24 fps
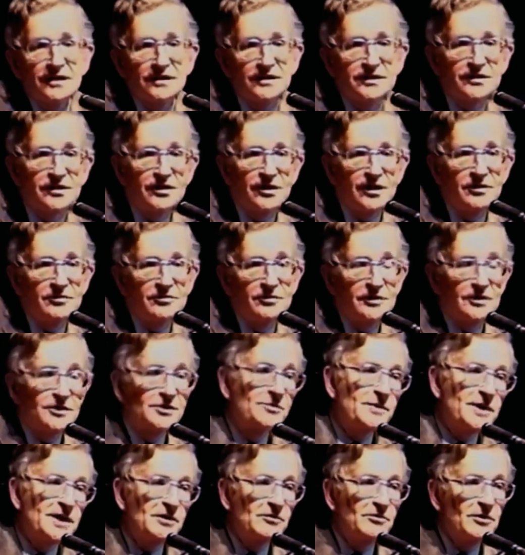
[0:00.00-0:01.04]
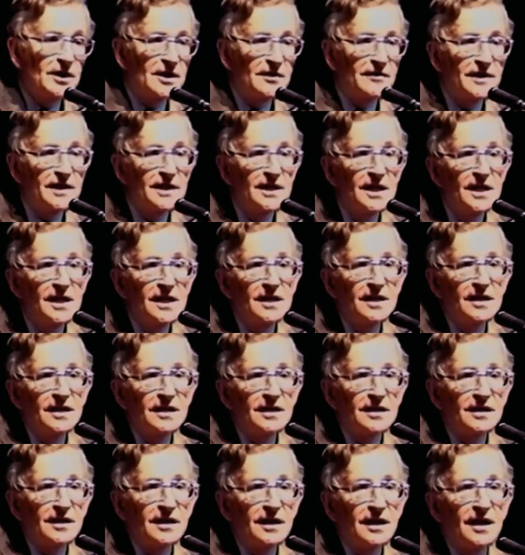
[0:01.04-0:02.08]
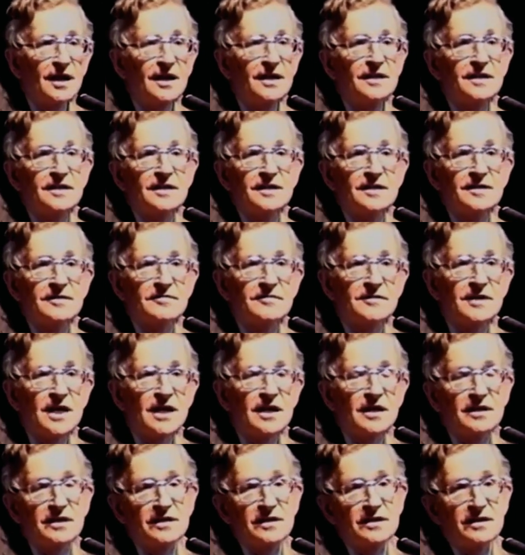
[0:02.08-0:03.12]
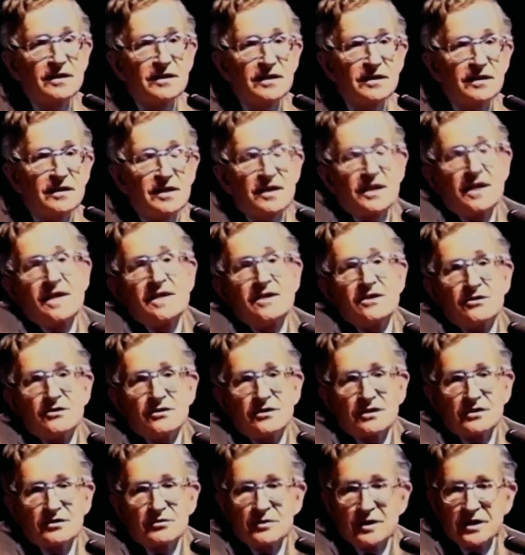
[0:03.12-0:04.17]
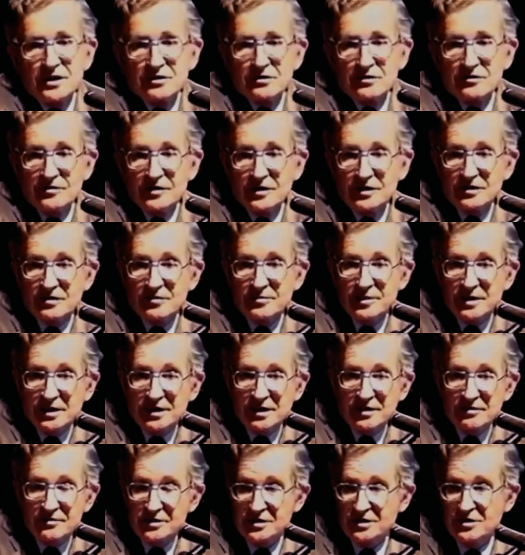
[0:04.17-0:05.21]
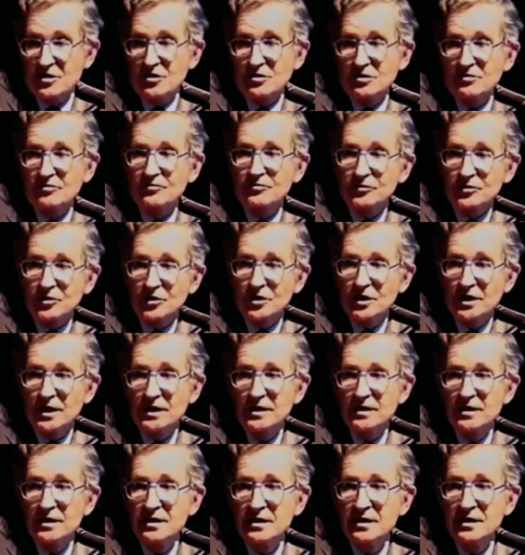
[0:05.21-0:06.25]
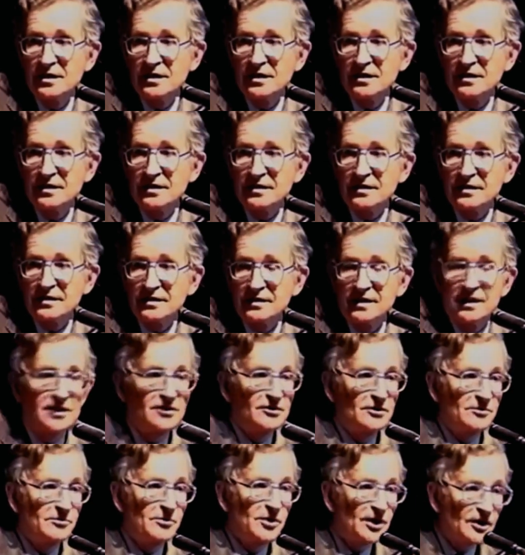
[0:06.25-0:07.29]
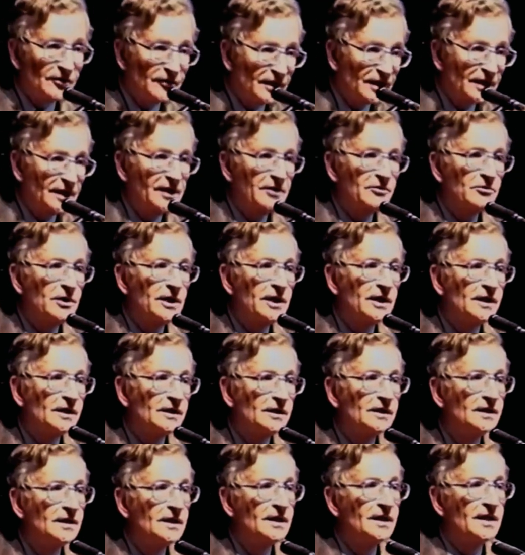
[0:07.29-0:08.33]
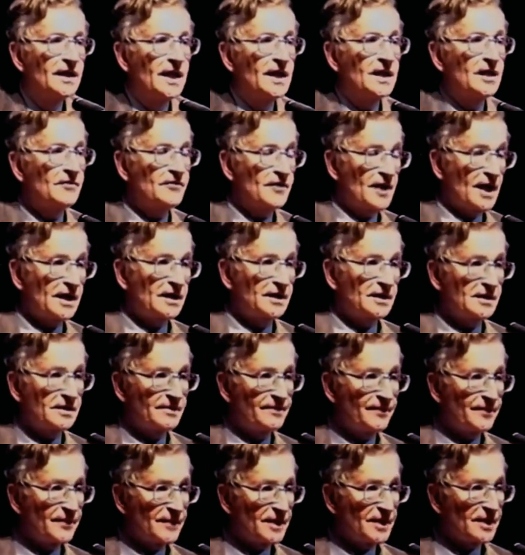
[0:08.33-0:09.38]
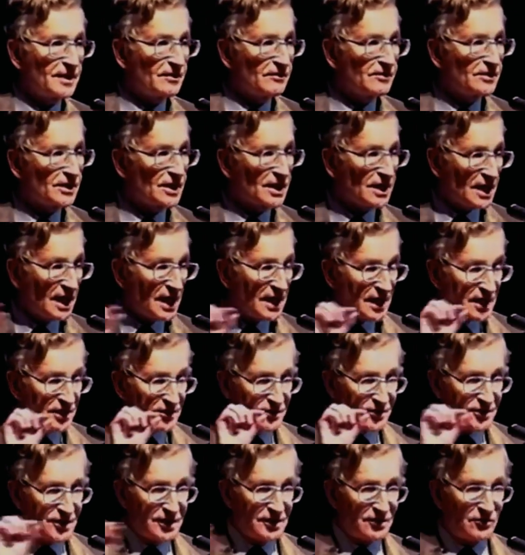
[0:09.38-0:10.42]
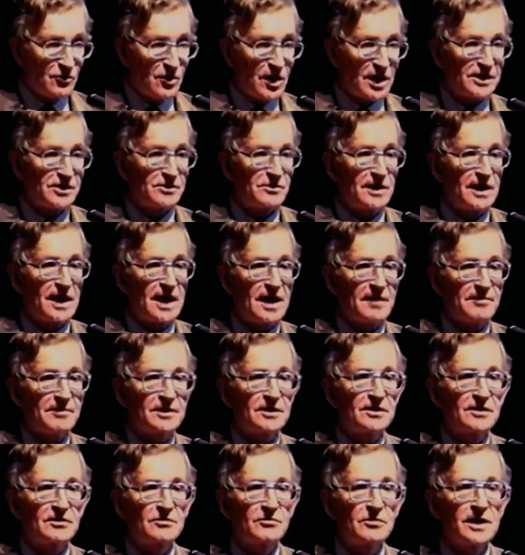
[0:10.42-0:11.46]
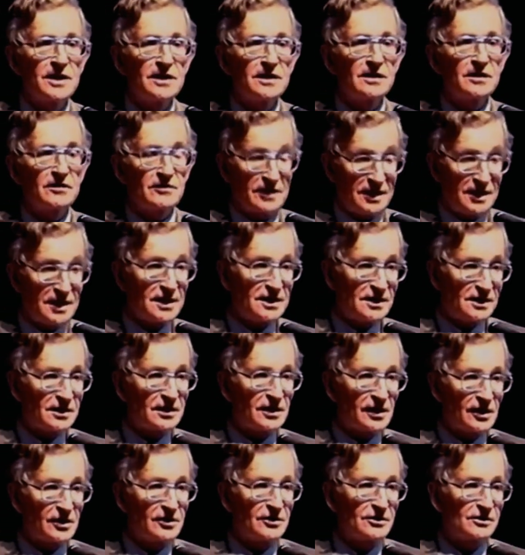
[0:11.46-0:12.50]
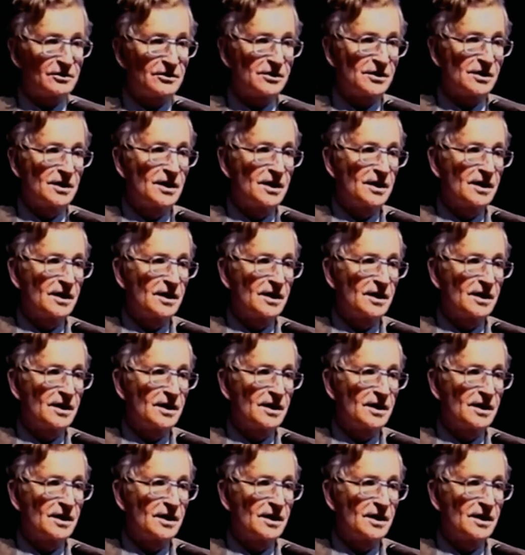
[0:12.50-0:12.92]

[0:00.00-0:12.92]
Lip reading: Star Wars being one of it. Now, you know, they knew that the window of vulnerability was a total fraud. They knew it perfectly well, and in fact, it was kind of interesting to watch what happened to the window. It did close.